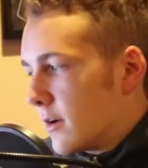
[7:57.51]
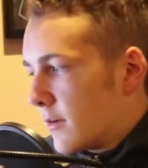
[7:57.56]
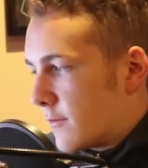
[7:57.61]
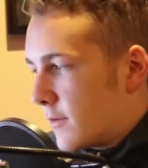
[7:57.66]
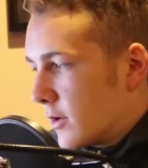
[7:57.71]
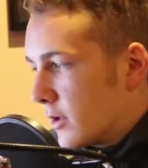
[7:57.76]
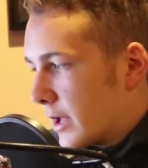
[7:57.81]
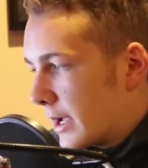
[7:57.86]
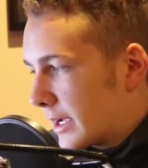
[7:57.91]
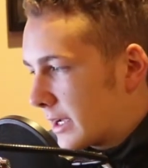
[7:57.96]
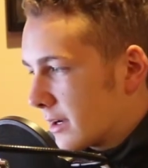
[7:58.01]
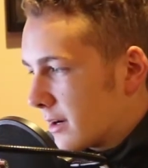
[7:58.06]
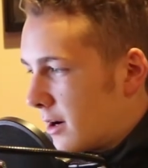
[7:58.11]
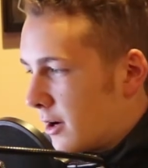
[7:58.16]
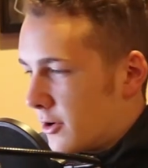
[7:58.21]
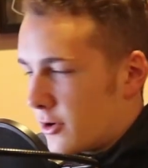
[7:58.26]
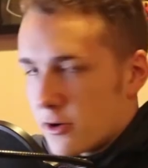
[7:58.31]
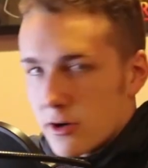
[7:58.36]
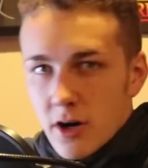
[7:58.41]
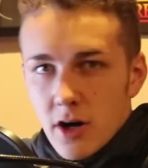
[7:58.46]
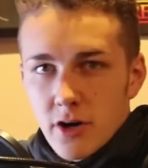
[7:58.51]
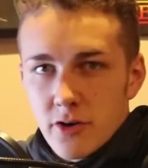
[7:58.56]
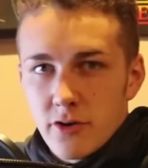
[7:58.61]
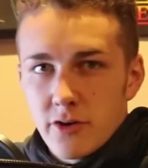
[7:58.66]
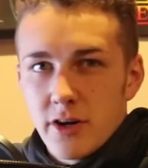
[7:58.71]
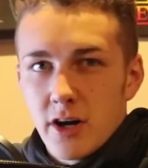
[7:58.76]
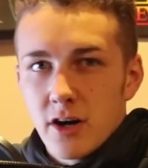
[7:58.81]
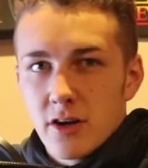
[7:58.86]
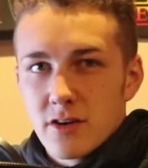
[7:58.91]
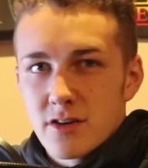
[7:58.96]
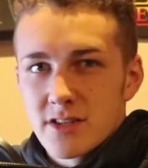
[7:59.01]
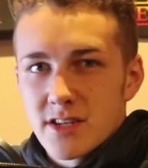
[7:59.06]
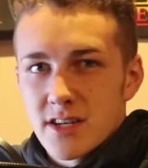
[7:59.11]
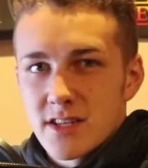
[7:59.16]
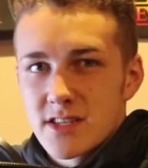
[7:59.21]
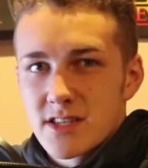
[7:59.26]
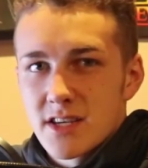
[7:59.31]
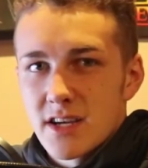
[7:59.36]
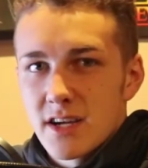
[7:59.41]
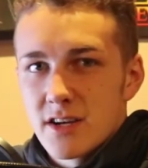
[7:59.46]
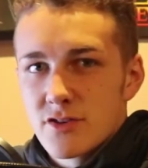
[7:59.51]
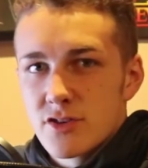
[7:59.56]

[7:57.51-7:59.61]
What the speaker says: for like under $100, I'd say.